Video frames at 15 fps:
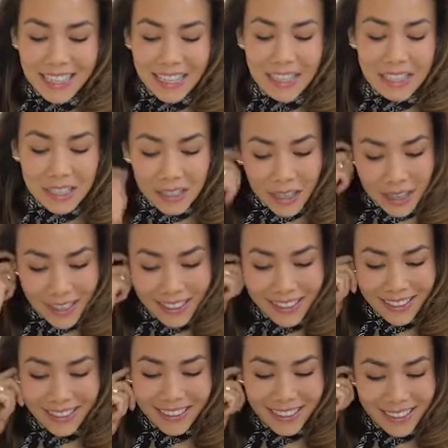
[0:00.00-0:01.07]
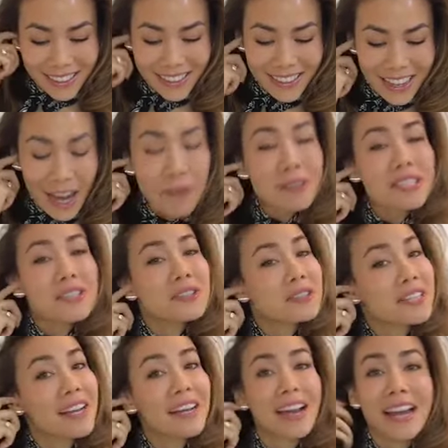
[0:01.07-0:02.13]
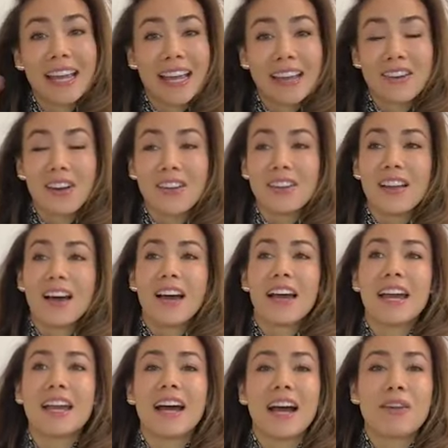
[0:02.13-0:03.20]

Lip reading: I was entertained, I cannot lie,